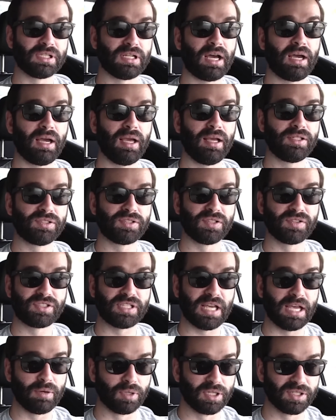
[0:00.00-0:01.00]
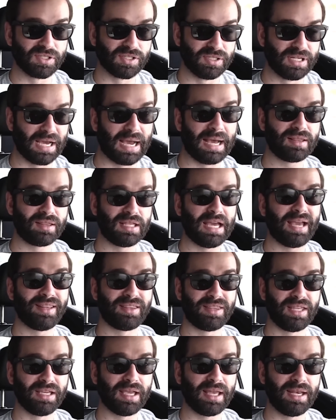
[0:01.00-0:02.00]
lines and say, well, it's not
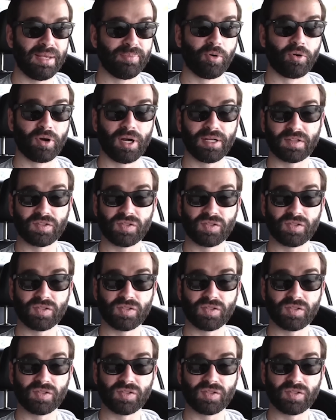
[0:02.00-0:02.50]
that thing anymore, it